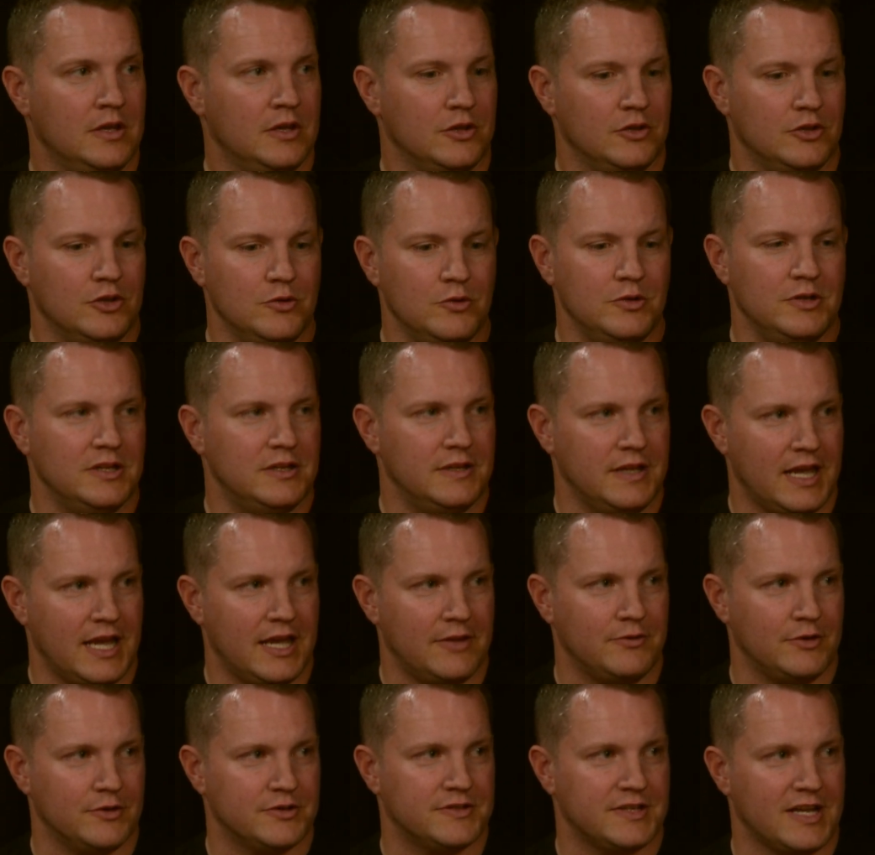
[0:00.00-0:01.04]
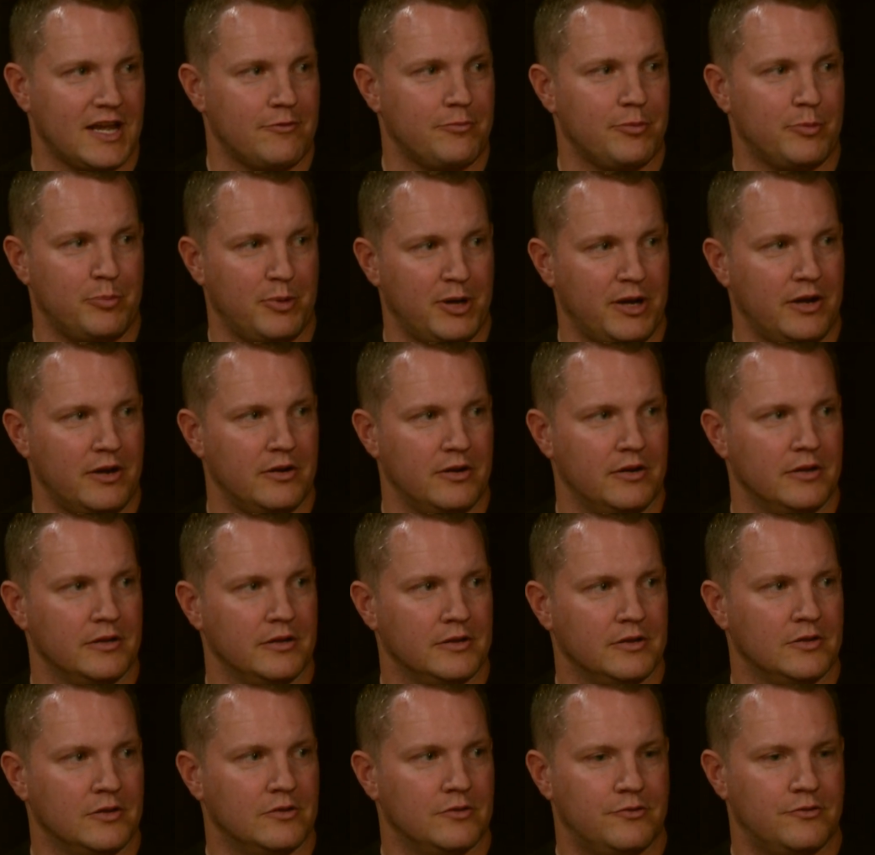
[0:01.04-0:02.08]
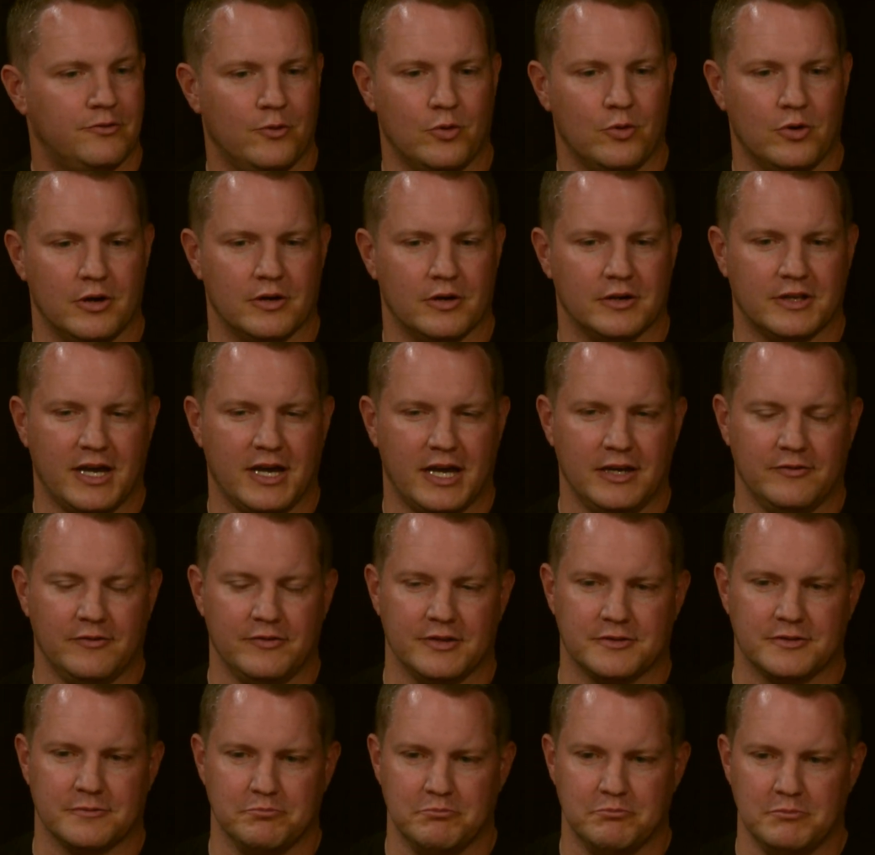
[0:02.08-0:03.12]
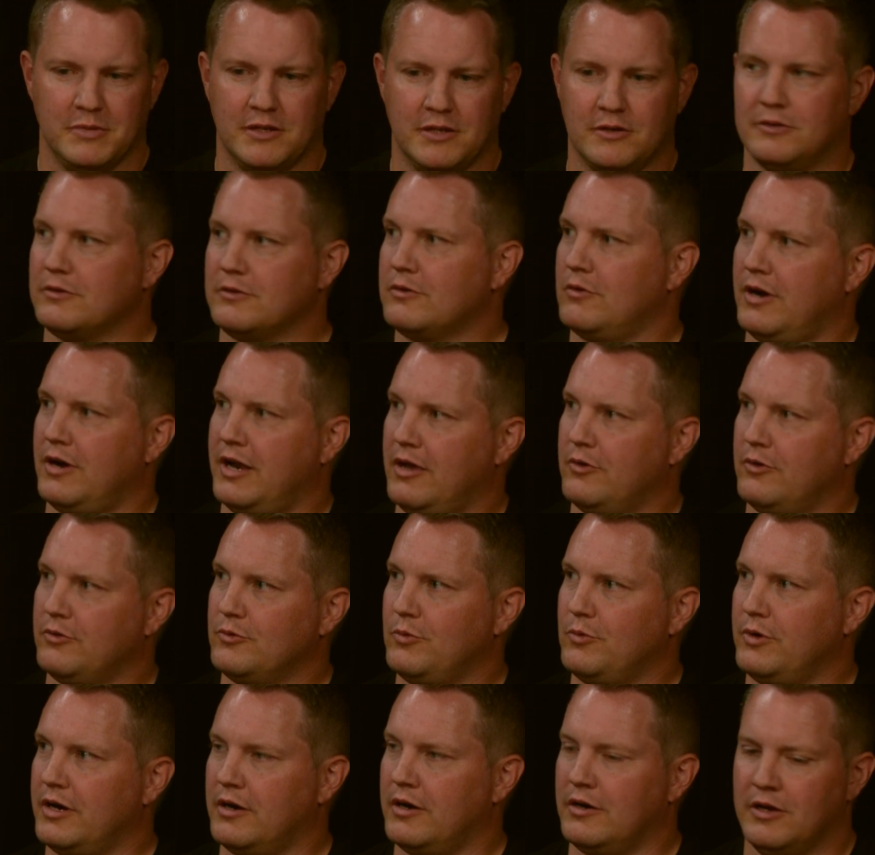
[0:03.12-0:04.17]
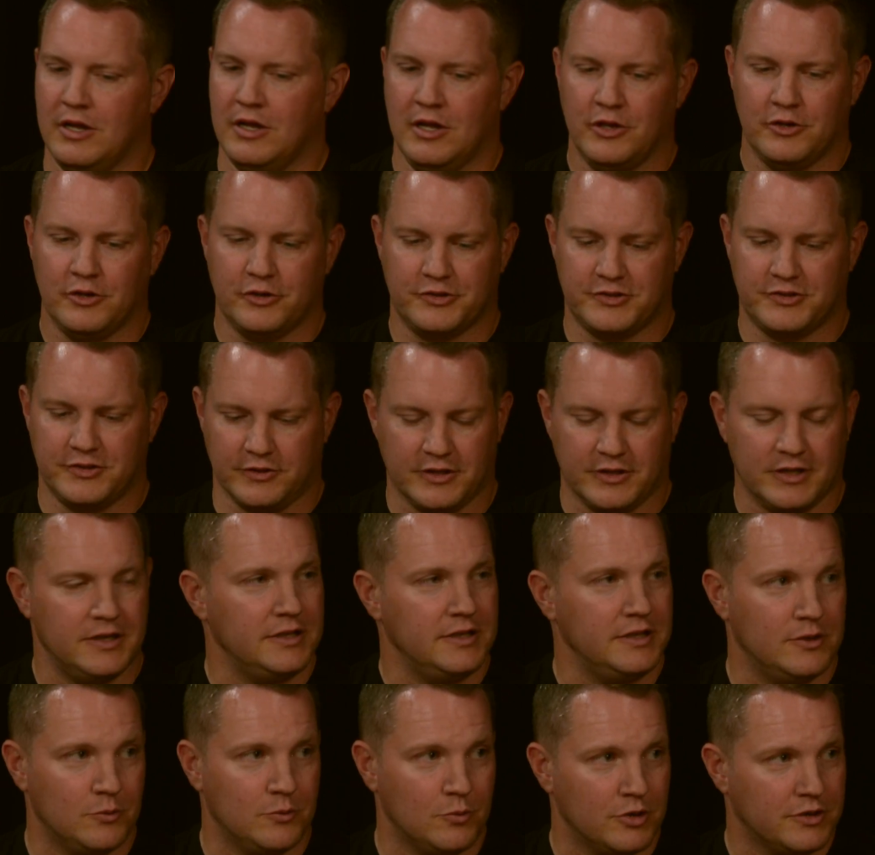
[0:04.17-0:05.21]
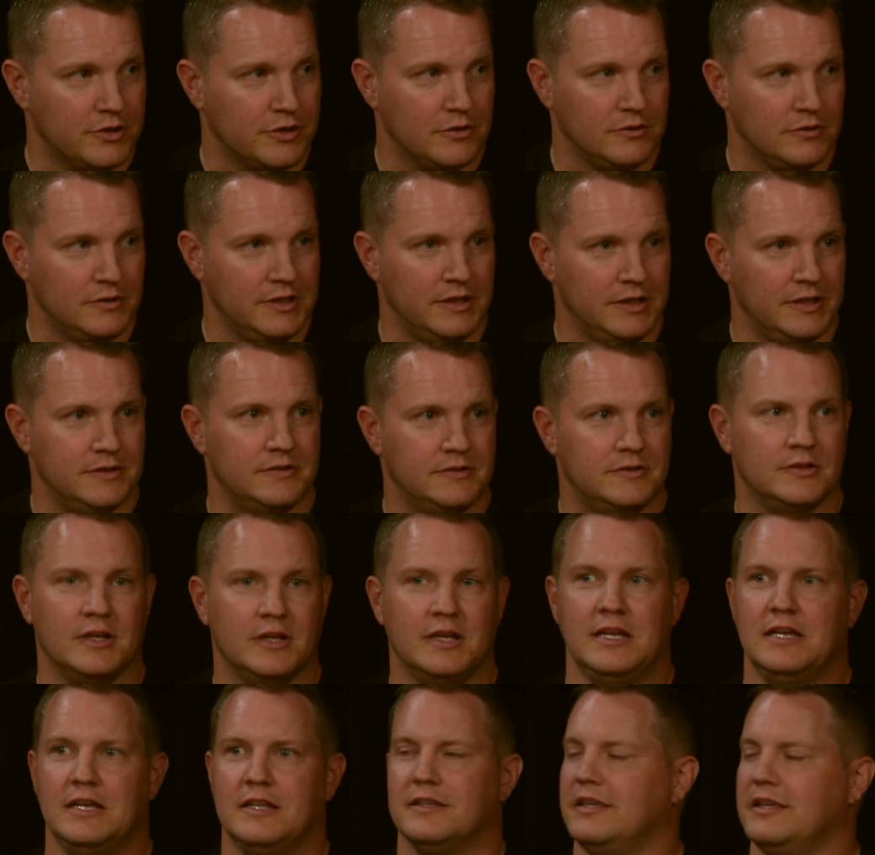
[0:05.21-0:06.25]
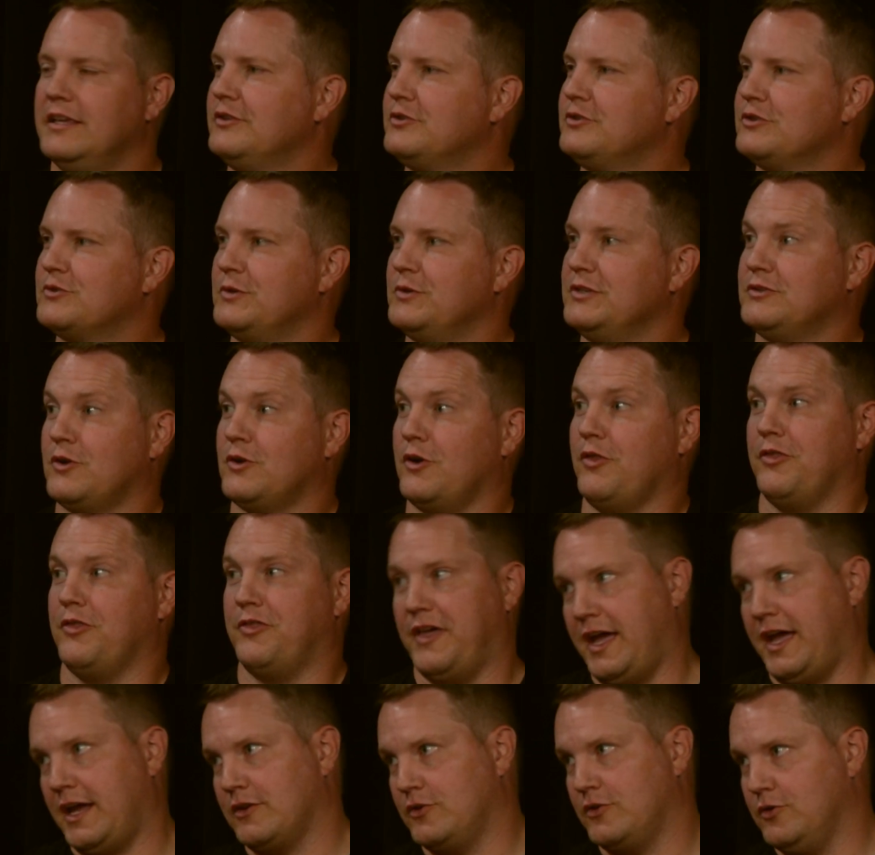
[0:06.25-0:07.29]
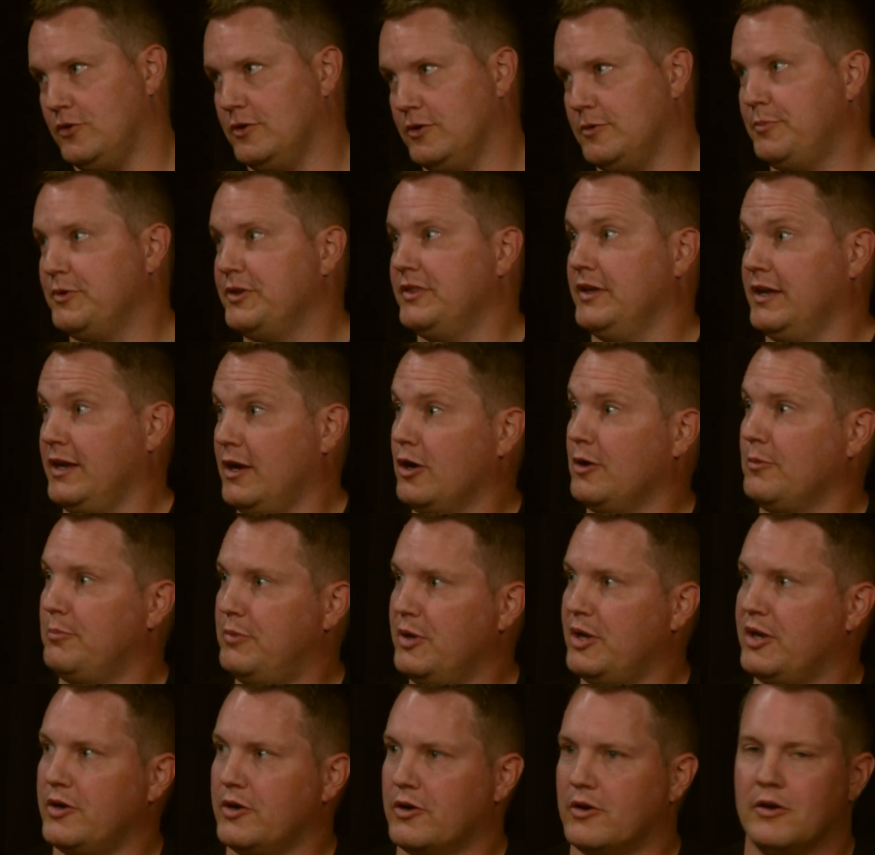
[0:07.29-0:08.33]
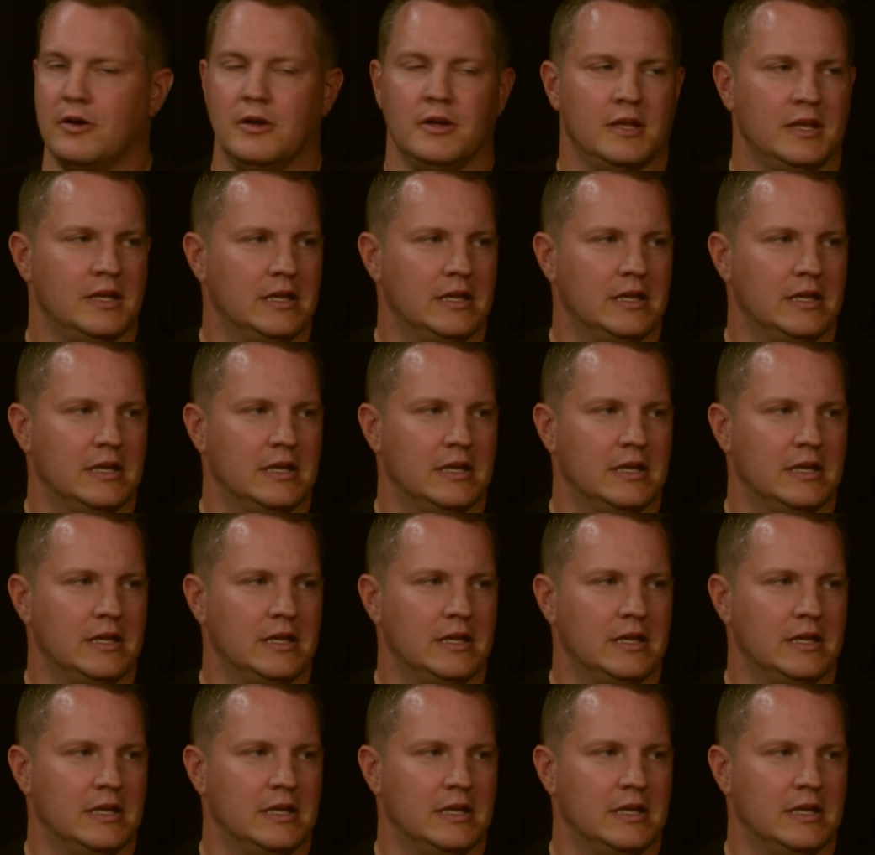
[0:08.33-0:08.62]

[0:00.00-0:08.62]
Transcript: You need to have your staff prepared for kind of this middle ground where you're still going to need to work your leads. The interest rates aren't that good, but they are better.